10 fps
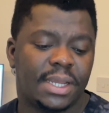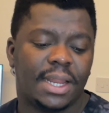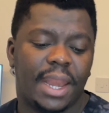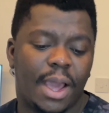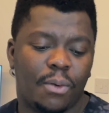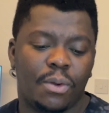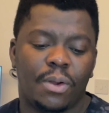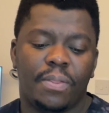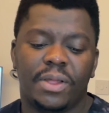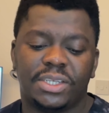Now,
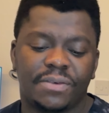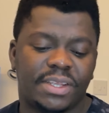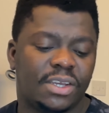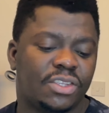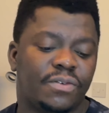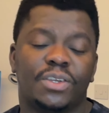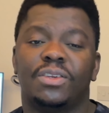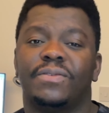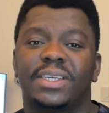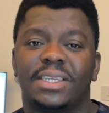the chief executive of
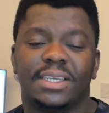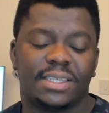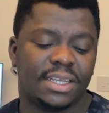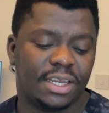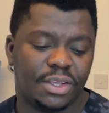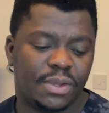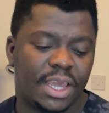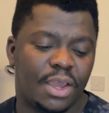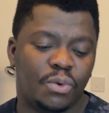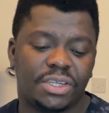universities in the
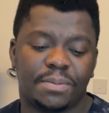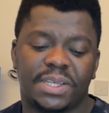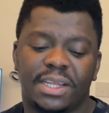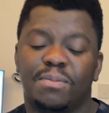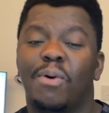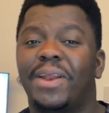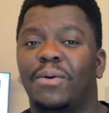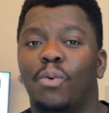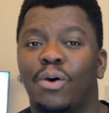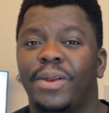UK, which represents more
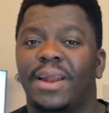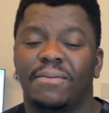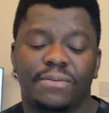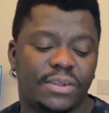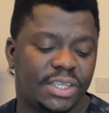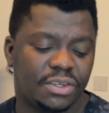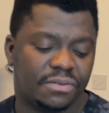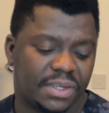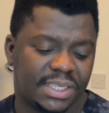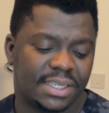than 140
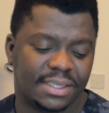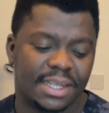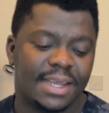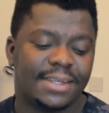universities,